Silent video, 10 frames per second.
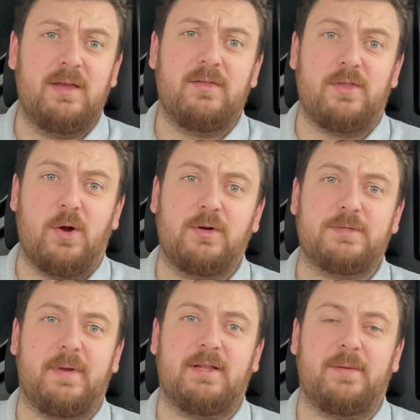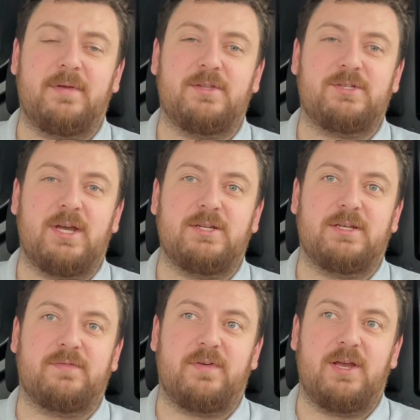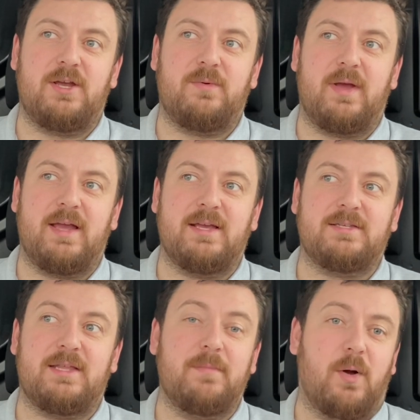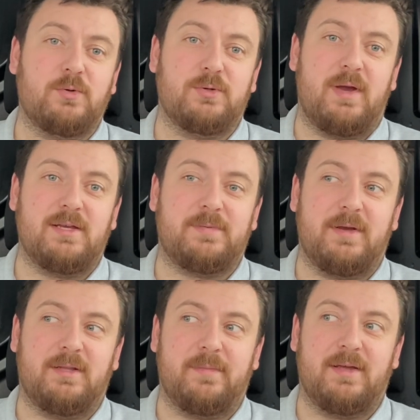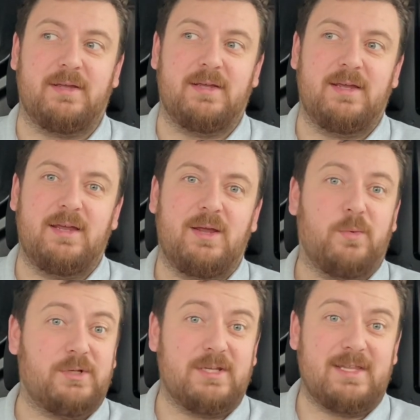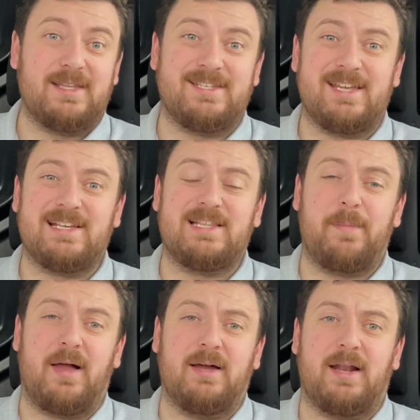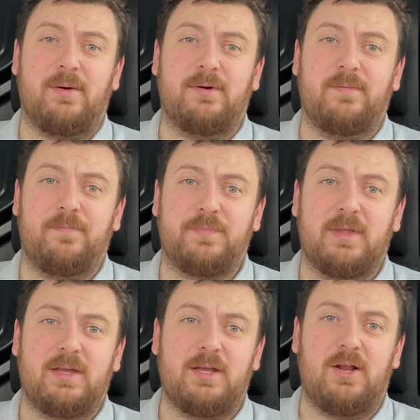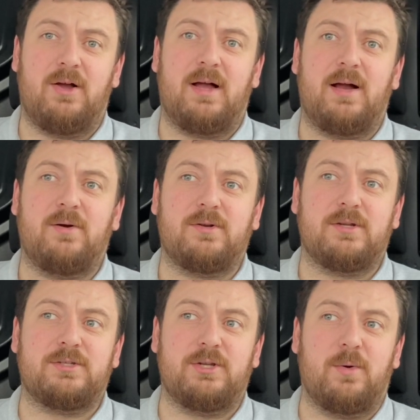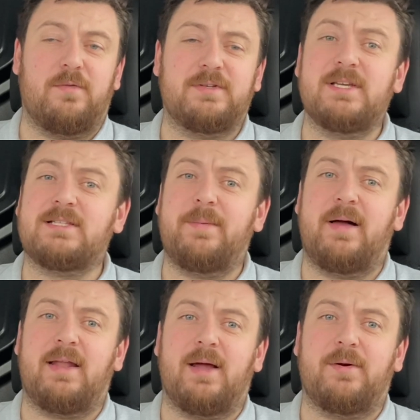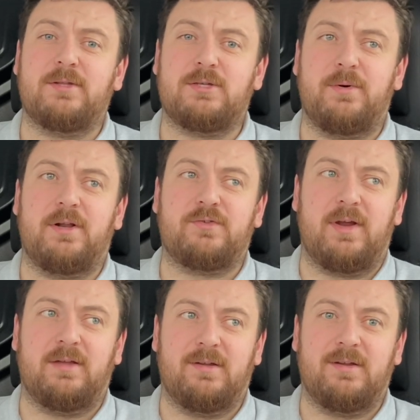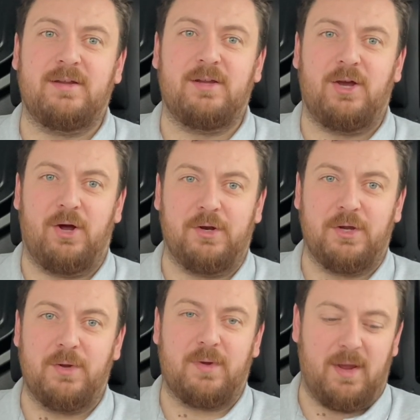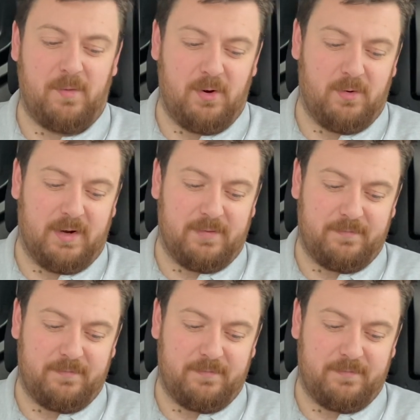the only speed limit that changes for you is the motorway speed limit, which is then 60 mile an hour. You're not allowed to do over 60 mile an hour towing a trailer on a UK motorway.